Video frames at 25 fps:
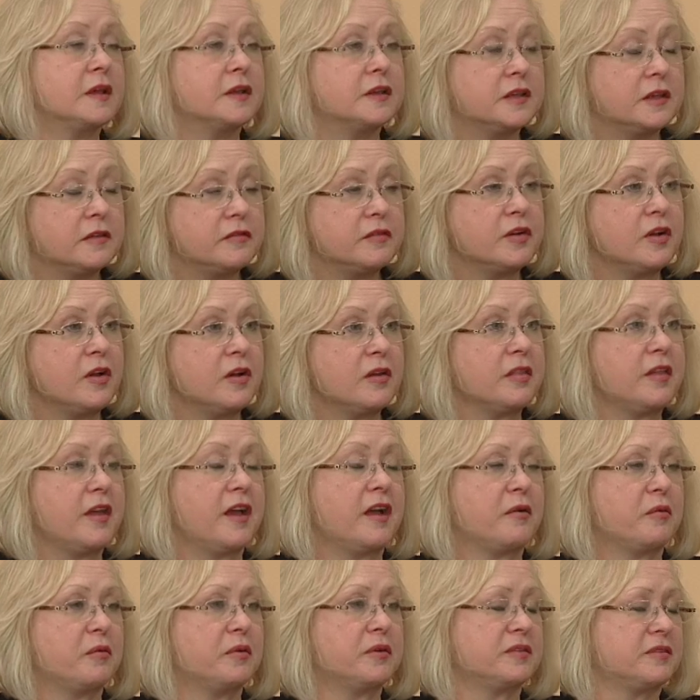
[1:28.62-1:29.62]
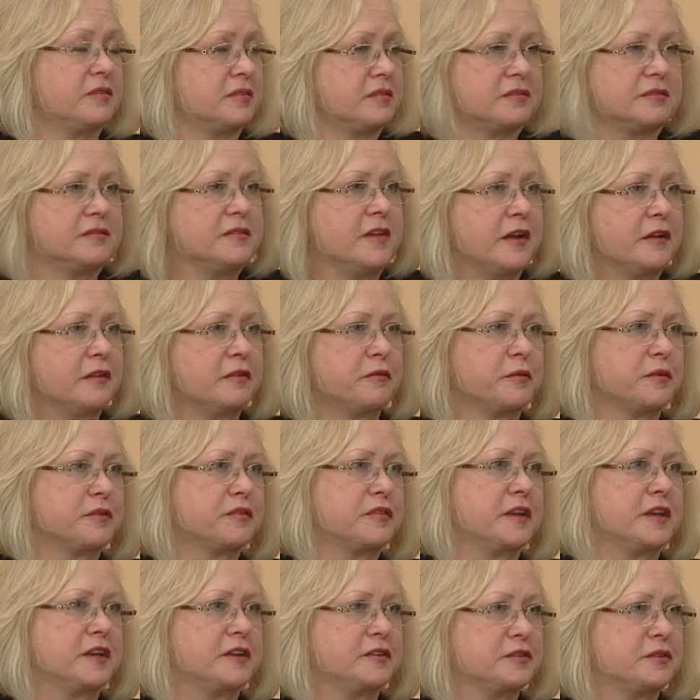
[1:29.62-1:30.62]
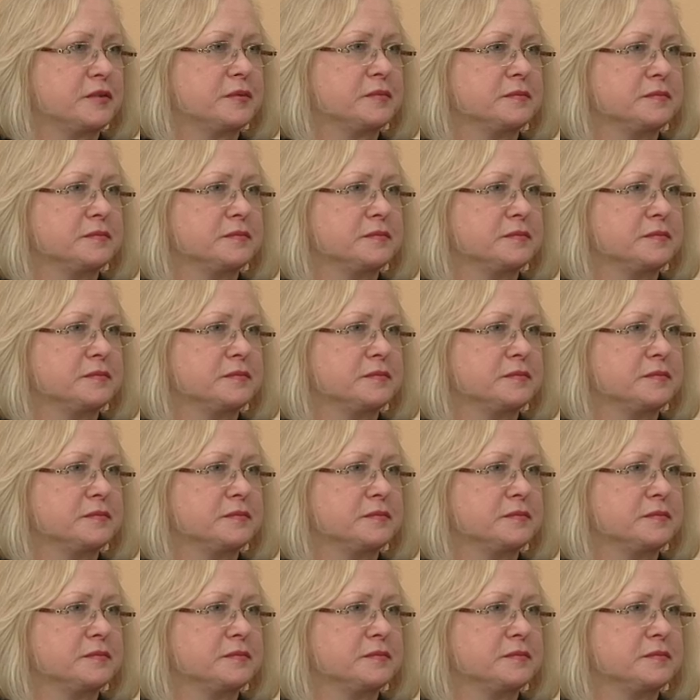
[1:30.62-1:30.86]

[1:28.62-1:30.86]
Given all that, what's next for SAGE?